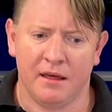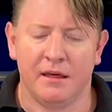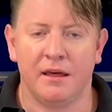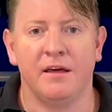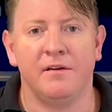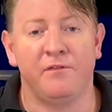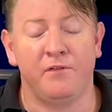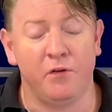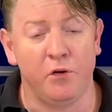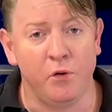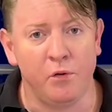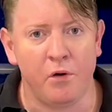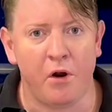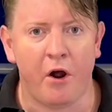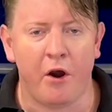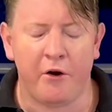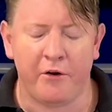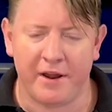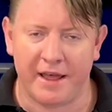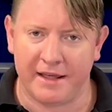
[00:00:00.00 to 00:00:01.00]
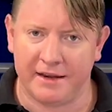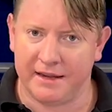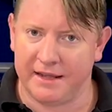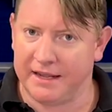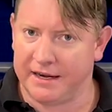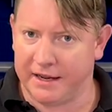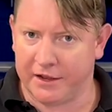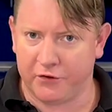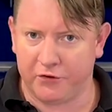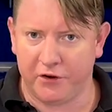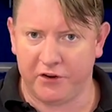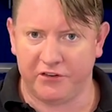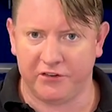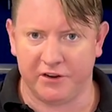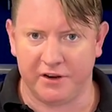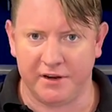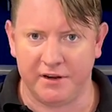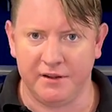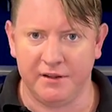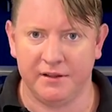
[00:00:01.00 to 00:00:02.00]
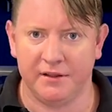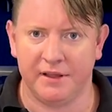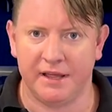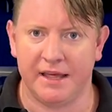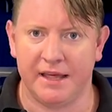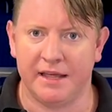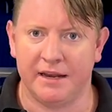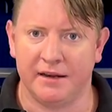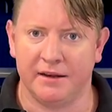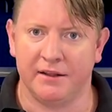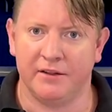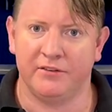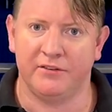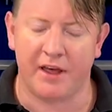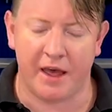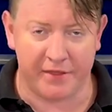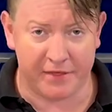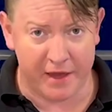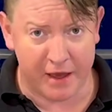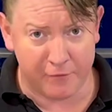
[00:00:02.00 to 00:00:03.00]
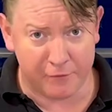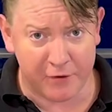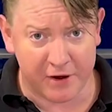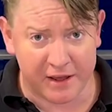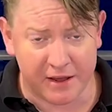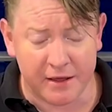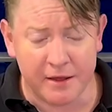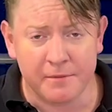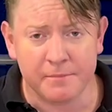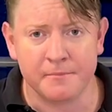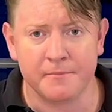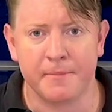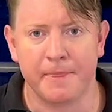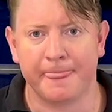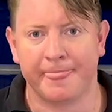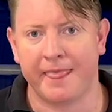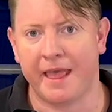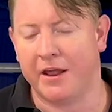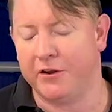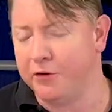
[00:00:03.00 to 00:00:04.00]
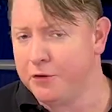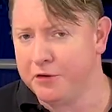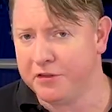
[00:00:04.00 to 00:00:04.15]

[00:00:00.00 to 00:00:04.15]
If you are an electrician in South Africa and you're